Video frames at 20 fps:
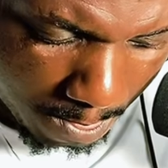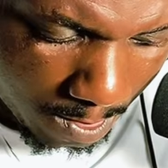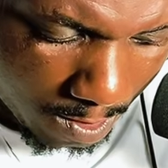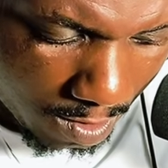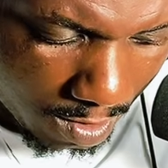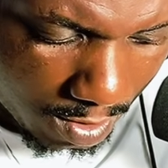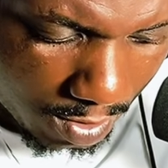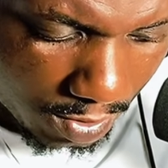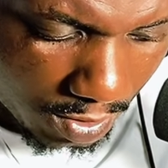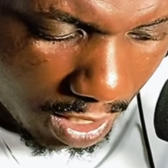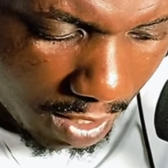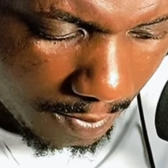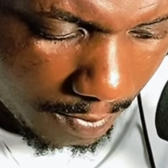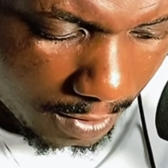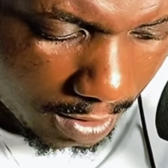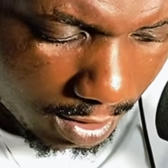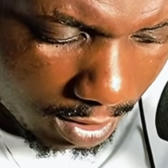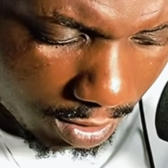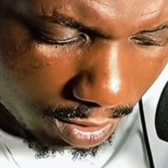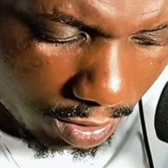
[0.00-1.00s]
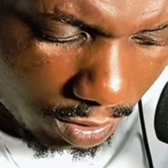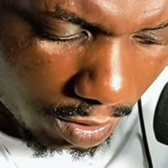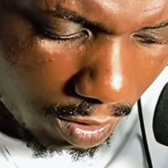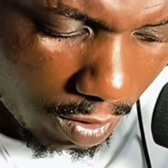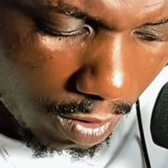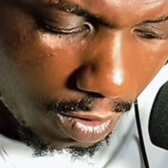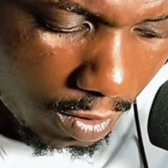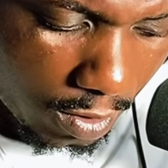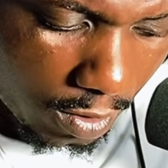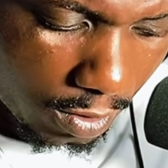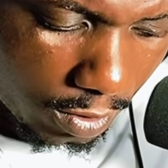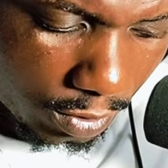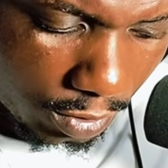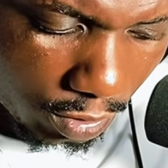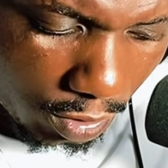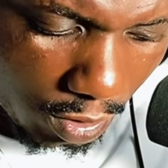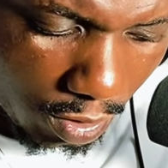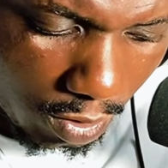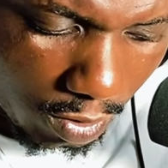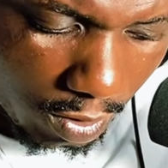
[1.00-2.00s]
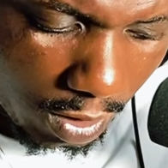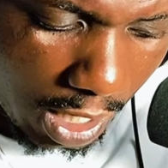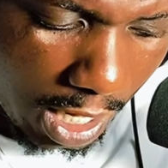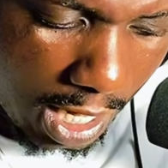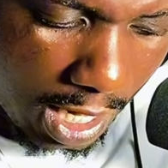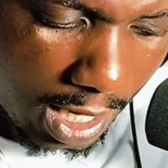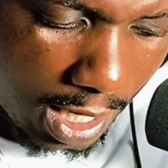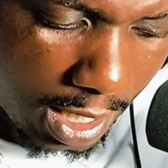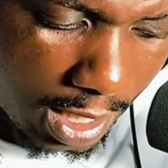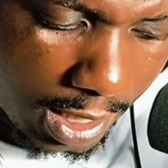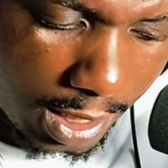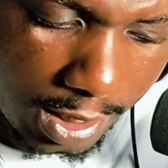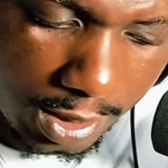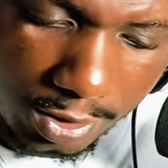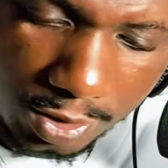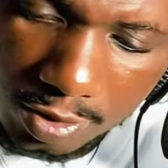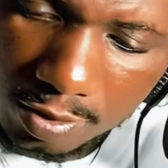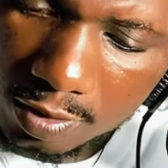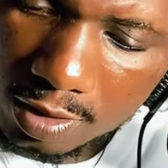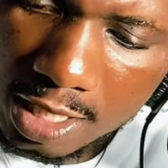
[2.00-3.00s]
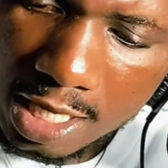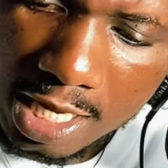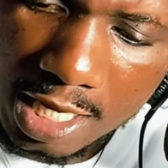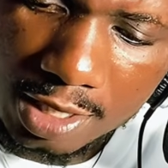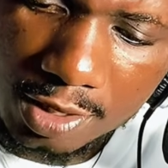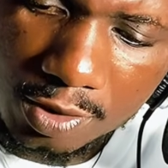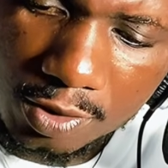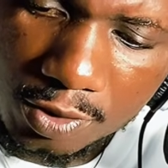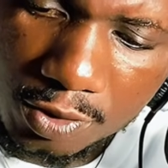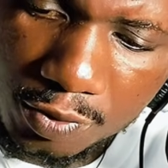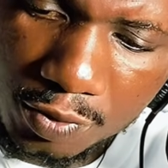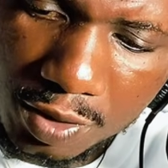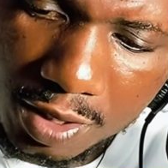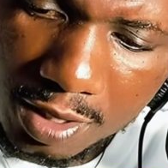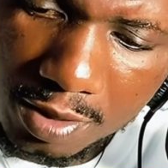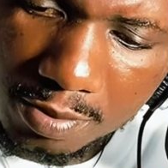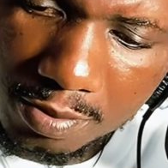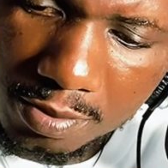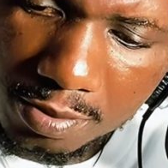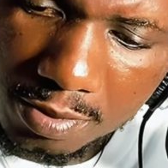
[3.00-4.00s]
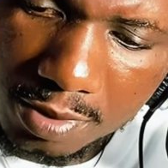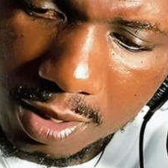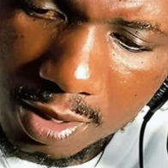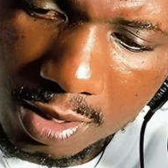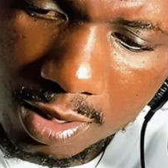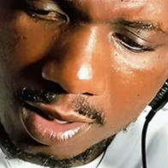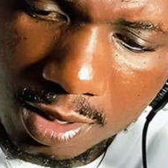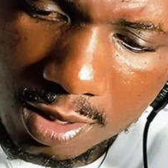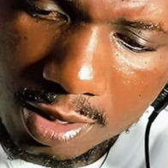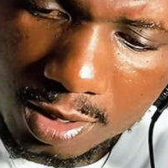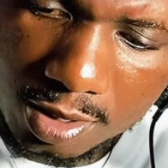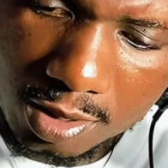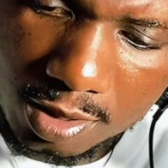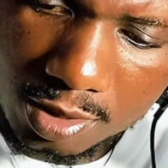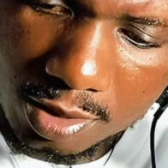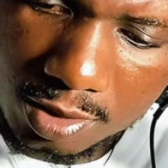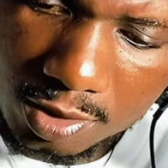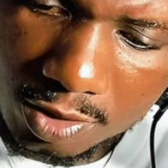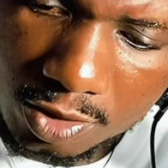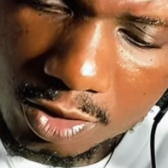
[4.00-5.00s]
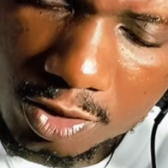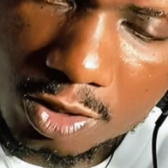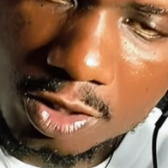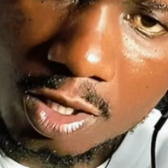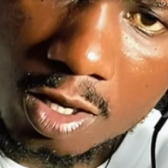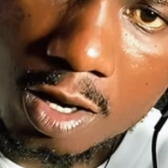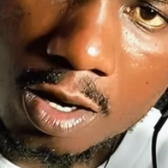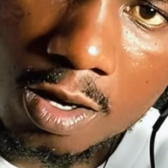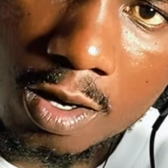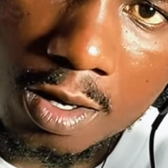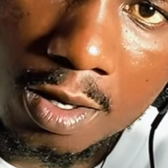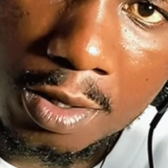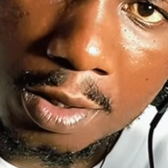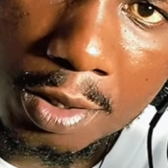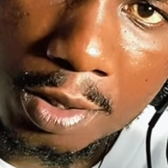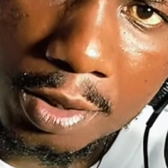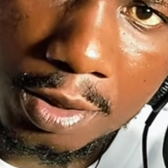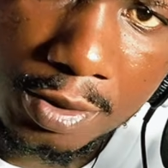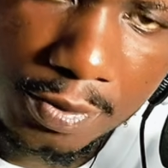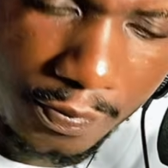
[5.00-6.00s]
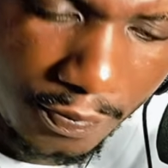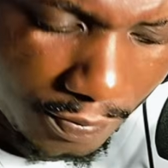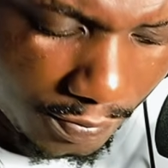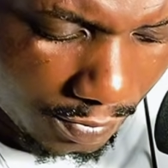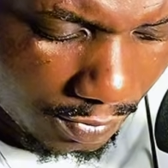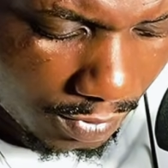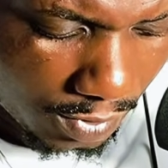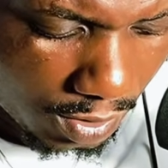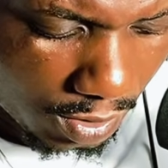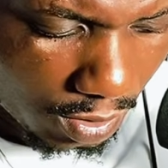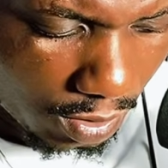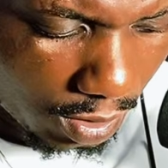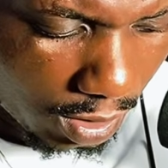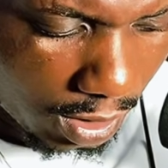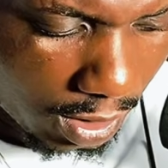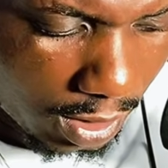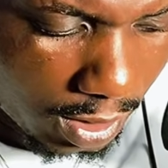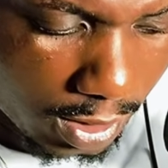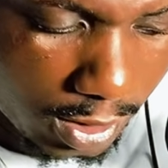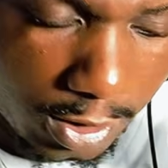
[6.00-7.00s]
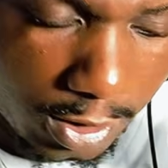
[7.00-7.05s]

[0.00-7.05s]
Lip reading: So I play Sol, Sol, La, Do, Re, Mi, Sol. Okay.